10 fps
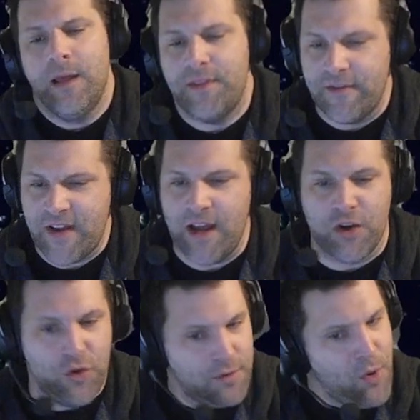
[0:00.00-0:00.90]
They've
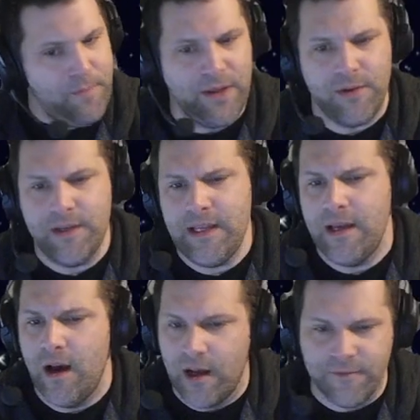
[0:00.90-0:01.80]
got good mobility,
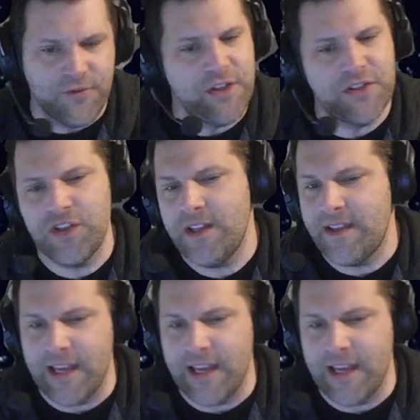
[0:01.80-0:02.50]
unflinching,